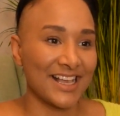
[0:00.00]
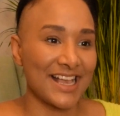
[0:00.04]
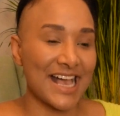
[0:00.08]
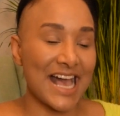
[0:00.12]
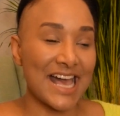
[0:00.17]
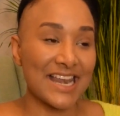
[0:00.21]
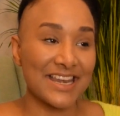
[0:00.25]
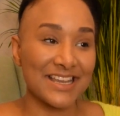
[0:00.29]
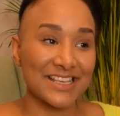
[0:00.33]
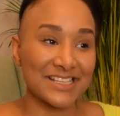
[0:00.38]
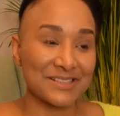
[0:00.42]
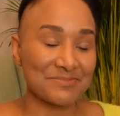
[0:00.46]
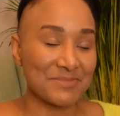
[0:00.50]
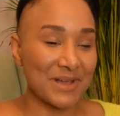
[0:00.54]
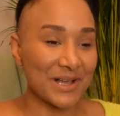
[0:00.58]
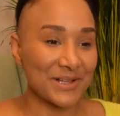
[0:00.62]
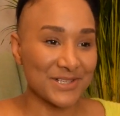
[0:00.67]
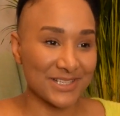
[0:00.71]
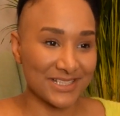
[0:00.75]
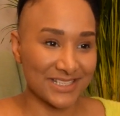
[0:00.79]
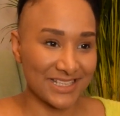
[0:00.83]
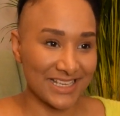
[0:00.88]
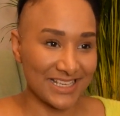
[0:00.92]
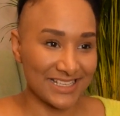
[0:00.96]
And as
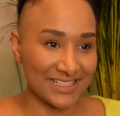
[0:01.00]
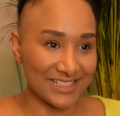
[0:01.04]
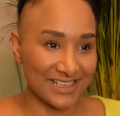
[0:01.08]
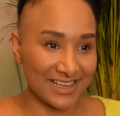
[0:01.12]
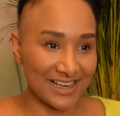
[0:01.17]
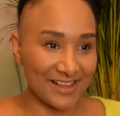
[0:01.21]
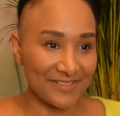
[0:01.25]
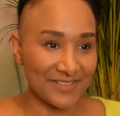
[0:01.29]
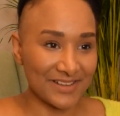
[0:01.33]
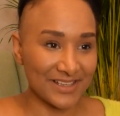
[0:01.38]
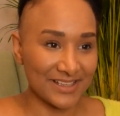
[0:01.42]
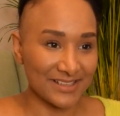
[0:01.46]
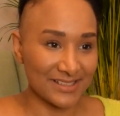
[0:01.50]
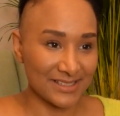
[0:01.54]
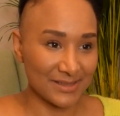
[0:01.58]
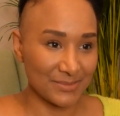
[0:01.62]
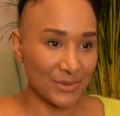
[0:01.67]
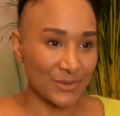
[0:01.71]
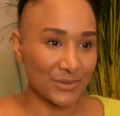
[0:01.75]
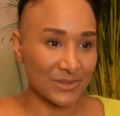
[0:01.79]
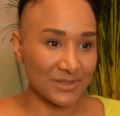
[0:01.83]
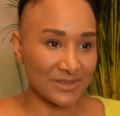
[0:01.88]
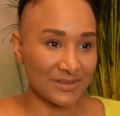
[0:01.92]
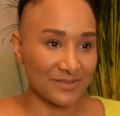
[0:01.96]
much as he's a loving and
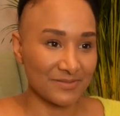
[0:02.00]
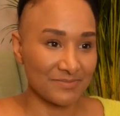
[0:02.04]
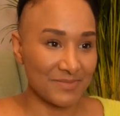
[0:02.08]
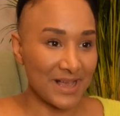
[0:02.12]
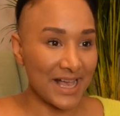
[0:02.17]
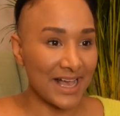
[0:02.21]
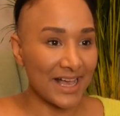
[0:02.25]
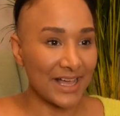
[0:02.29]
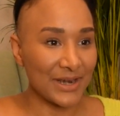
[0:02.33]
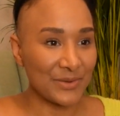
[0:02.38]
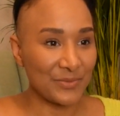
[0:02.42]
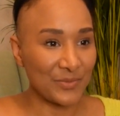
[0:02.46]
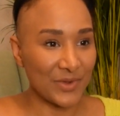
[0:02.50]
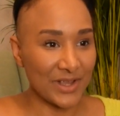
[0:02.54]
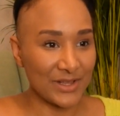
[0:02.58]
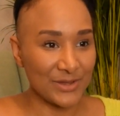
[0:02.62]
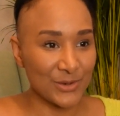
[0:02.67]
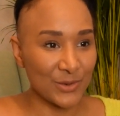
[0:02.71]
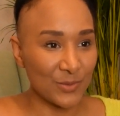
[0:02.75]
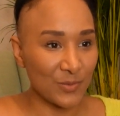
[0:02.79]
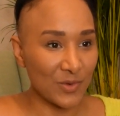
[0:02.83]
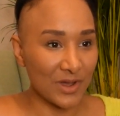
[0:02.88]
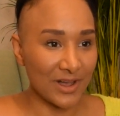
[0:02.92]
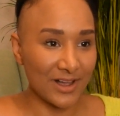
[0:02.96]
supportive man, when
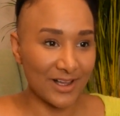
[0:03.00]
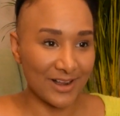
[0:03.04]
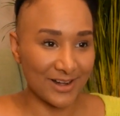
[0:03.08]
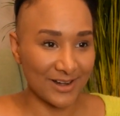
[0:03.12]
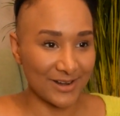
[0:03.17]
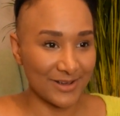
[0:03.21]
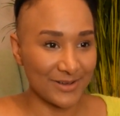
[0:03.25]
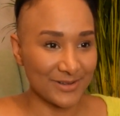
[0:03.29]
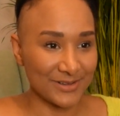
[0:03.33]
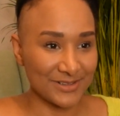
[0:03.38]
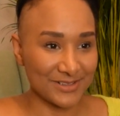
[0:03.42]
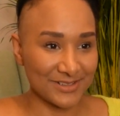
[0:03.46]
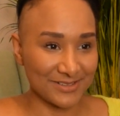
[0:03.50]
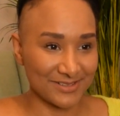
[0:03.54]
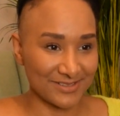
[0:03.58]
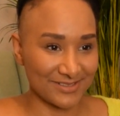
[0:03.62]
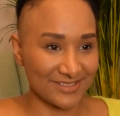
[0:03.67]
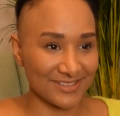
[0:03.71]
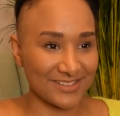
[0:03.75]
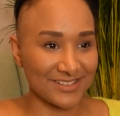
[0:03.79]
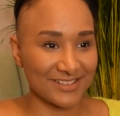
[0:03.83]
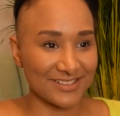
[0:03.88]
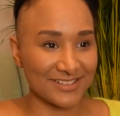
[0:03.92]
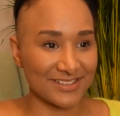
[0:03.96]
your workload,
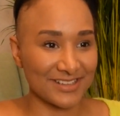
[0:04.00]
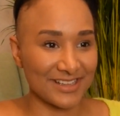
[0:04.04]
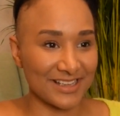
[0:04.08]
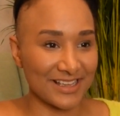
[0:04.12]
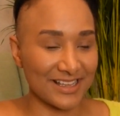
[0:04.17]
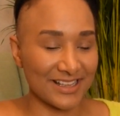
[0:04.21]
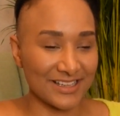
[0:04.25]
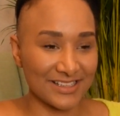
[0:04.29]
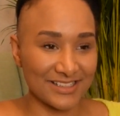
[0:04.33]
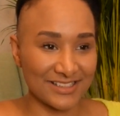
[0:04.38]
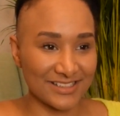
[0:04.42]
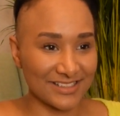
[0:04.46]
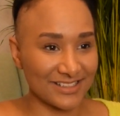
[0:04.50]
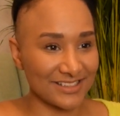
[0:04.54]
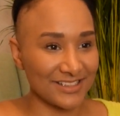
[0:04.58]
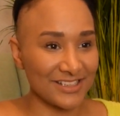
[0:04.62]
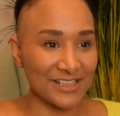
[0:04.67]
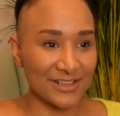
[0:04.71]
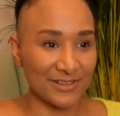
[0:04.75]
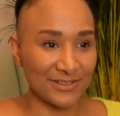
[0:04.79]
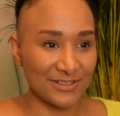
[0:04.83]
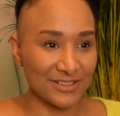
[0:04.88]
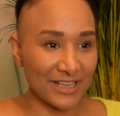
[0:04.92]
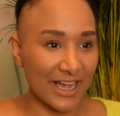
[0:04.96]
you
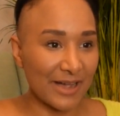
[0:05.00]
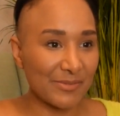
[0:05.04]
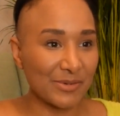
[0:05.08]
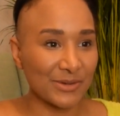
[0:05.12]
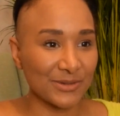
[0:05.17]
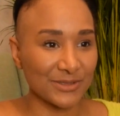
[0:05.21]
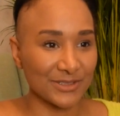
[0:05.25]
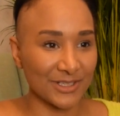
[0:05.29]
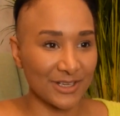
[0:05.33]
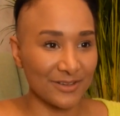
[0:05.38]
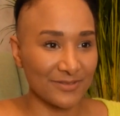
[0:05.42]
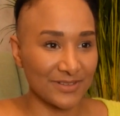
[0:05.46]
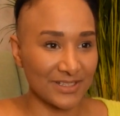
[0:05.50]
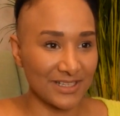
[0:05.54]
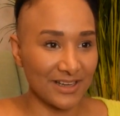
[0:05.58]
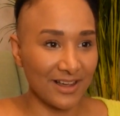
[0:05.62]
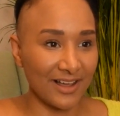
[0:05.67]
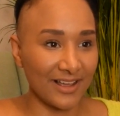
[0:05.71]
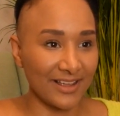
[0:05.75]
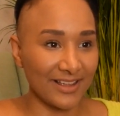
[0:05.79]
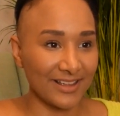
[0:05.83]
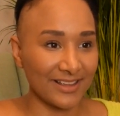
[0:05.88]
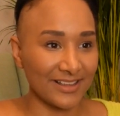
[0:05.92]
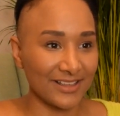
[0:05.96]
know, doubles
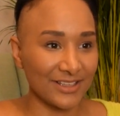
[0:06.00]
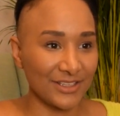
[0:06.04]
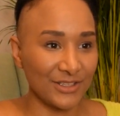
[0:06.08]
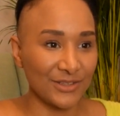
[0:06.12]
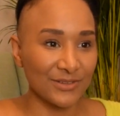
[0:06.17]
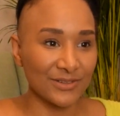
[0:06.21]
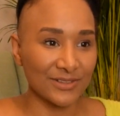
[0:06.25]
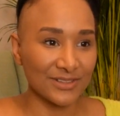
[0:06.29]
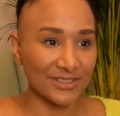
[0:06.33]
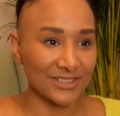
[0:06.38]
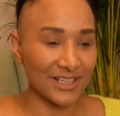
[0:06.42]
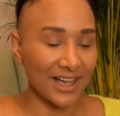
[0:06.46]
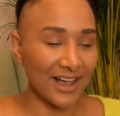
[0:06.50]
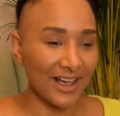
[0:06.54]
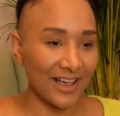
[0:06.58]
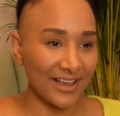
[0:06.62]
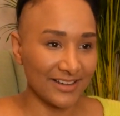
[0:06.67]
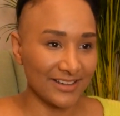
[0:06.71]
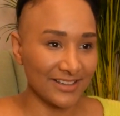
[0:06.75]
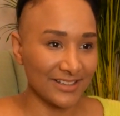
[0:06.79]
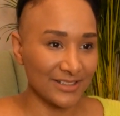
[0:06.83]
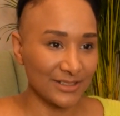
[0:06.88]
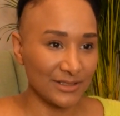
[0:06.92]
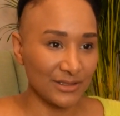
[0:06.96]
overnight, you're
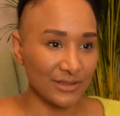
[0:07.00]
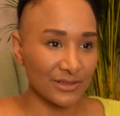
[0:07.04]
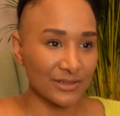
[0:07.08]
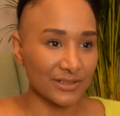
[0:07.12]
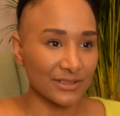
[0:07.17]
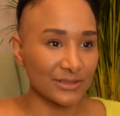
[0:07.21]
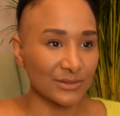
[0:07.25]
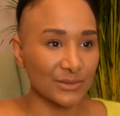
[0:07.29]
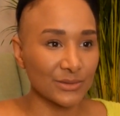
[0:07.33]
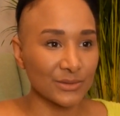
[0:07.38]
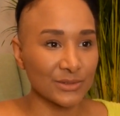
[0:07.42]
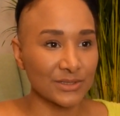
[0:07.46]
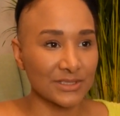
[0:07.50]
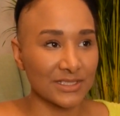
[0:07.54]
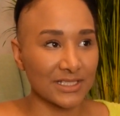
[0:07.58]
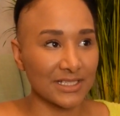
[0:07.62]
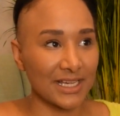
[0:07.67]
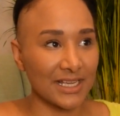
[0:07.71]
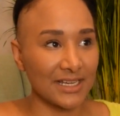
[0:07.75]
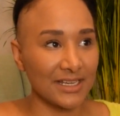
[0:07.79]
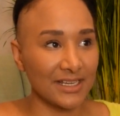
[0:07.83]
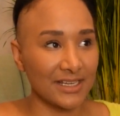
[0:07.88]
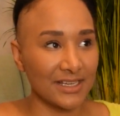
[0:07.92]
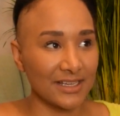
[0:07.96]
tired and you're exhausted,
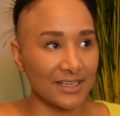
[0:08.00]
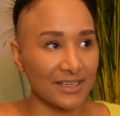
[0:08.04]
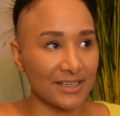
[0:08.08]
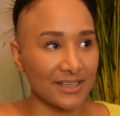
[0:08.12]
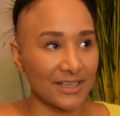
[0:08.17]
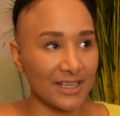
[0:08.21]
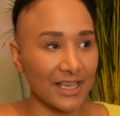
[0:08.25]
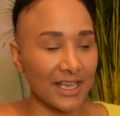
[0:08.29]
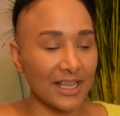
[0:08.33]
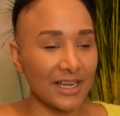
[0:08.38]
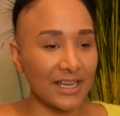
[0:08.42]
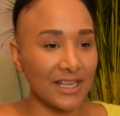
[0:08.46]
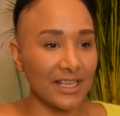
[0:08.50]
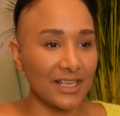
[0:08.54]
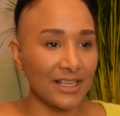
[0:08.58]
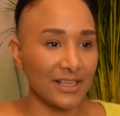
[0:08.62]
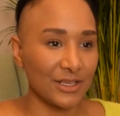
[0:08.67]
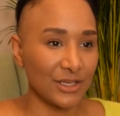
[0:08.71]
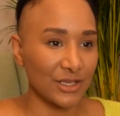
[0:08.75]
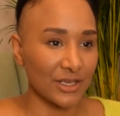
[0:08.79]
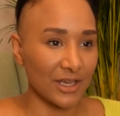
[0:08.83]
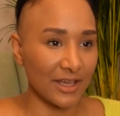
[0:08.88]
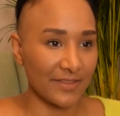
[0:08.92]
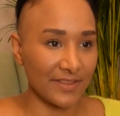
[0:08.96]
and any,
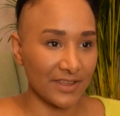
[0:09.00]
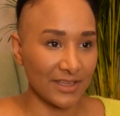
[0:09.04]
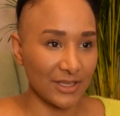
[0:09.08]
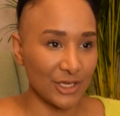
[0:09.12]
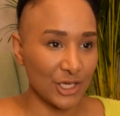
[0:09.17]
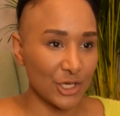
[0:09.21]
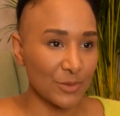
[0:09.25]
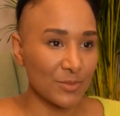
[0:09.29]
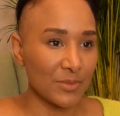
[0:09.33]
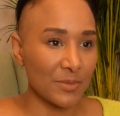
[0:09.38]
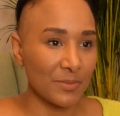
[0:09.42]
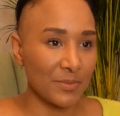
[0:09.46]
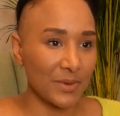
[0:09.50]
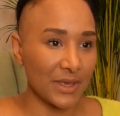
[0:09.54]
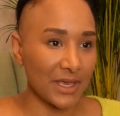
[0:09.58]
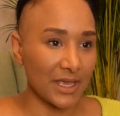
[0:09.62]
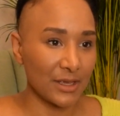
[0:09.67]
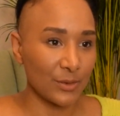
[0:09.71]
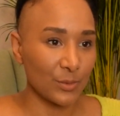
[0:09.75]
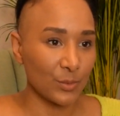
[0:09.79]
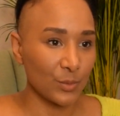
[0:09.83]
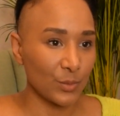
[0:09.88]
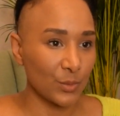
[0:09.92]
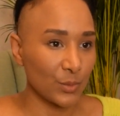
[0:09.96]
I think, human
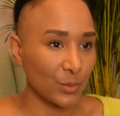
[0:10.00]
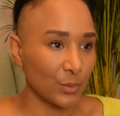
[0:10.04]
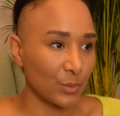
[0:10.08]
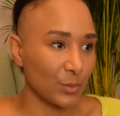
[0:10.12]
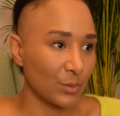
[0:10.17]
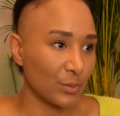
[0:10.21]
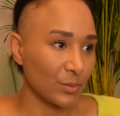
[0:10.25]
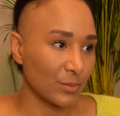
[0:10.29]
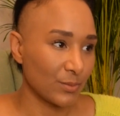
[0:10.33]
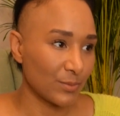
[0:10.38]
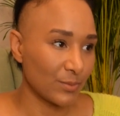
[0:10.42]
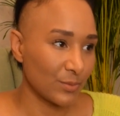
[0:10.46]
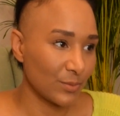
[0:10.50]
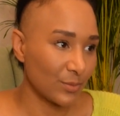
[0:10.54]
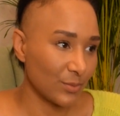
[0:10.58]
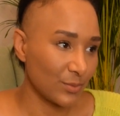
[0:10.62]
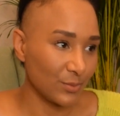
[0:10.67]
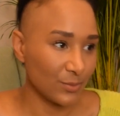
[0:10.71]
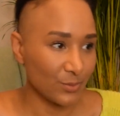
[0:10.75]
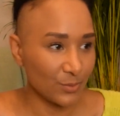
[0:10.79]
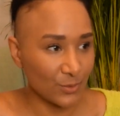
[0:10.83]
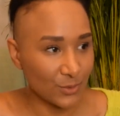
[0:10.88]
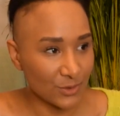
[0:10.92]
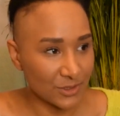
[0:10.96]
being
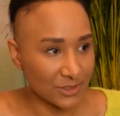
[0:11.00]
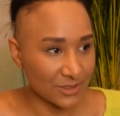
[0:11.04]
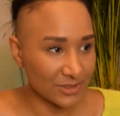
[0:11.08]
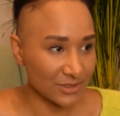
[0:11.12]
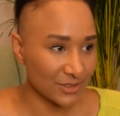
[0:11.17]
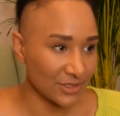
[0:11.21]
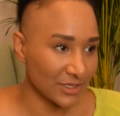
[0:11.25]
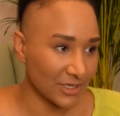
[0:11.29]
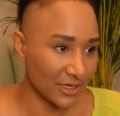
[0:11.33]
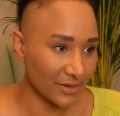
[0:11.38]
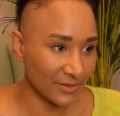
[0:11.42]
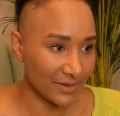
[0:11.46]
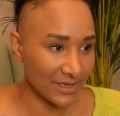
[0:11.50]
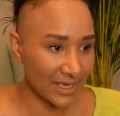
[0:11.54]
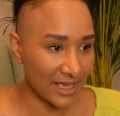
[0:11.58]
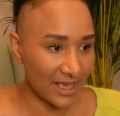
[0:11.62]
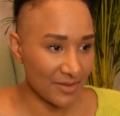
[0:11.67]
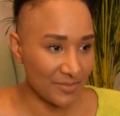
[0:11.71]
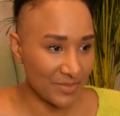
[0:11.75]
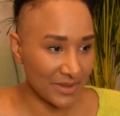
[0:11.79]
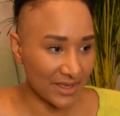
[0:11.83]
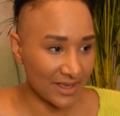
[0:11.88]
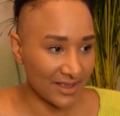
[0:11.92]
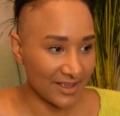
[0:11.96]
would, you know, get
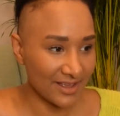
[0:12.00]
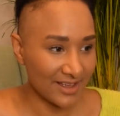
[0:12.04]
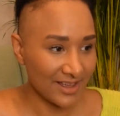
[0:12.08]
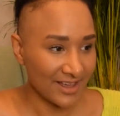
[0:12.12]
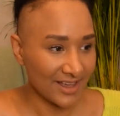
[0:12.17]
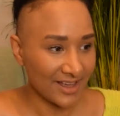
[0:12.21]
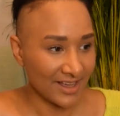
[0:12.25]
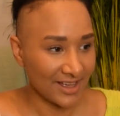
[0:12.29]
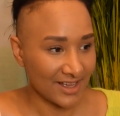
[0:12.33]
a bit